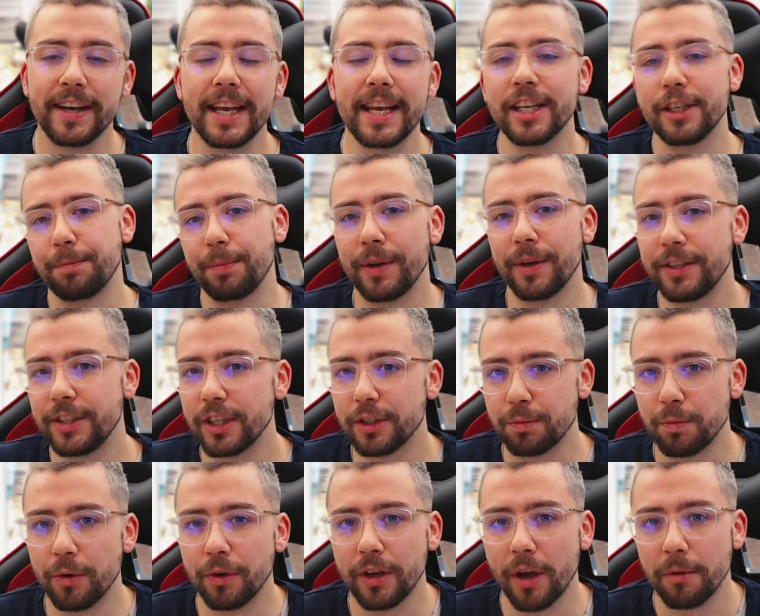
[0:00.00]
and each
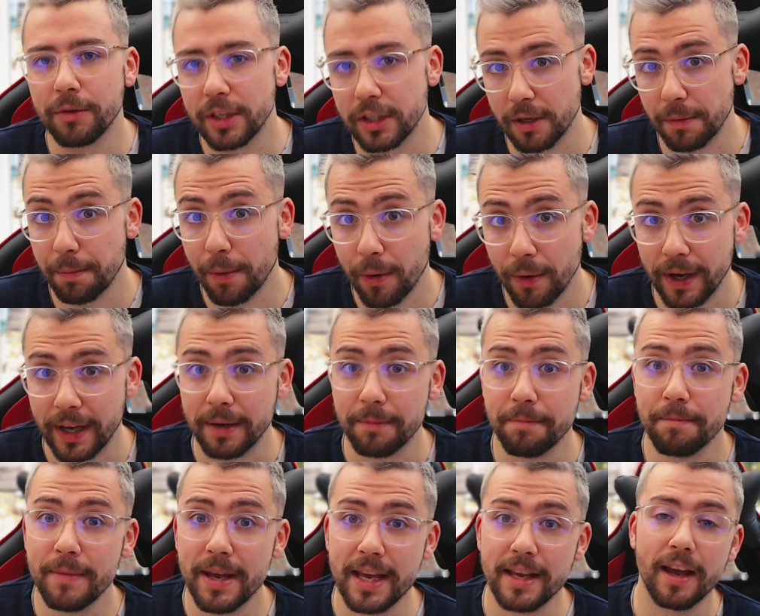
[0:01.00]
purchase will go to
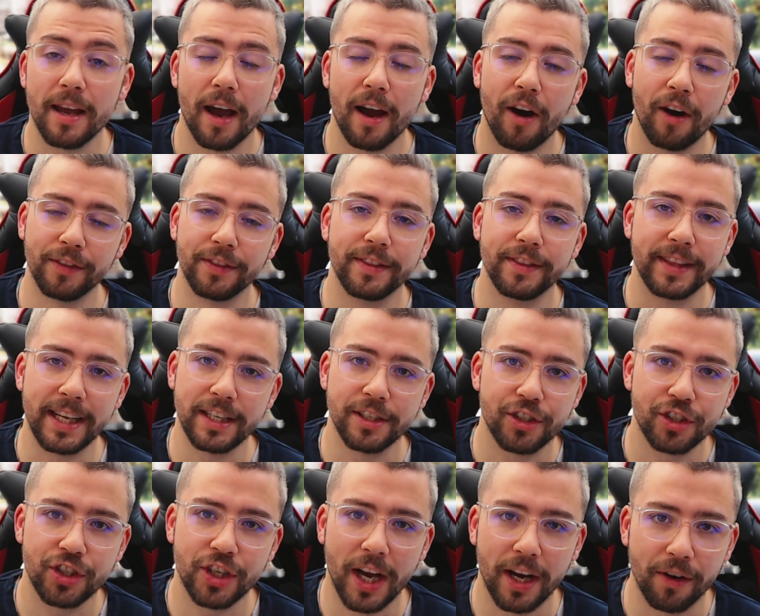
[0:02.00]
supporting me on
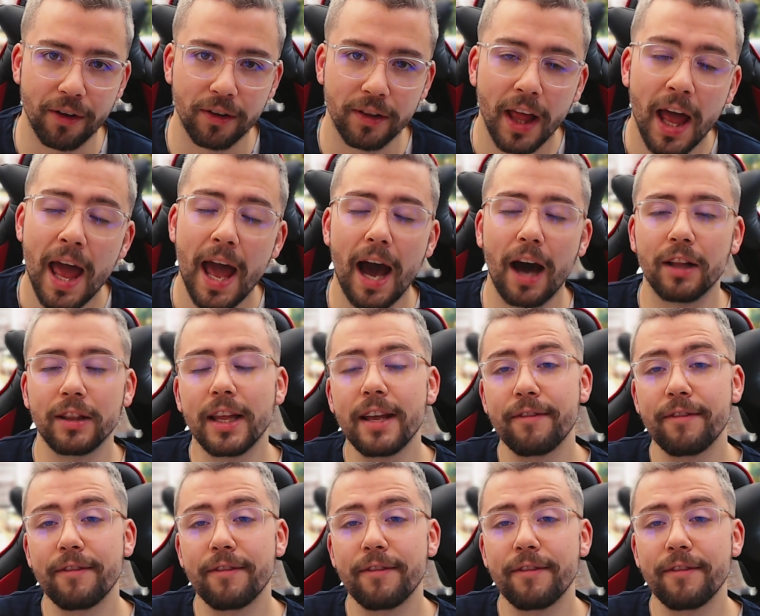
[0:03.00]
this channel.